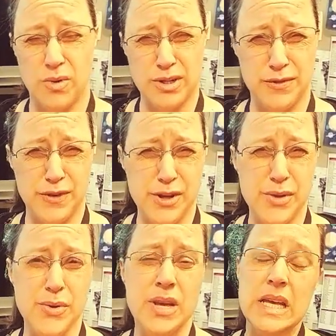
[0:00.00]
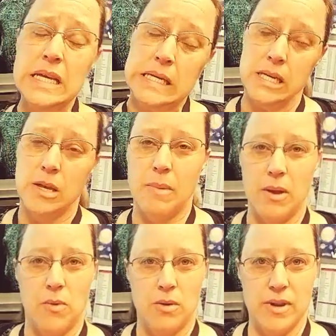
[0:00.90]
works for you, you
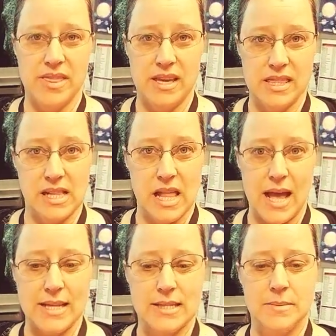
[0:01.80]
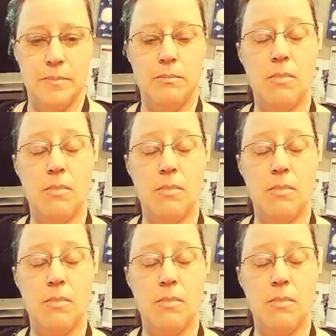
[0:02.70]
might want to rethink the class.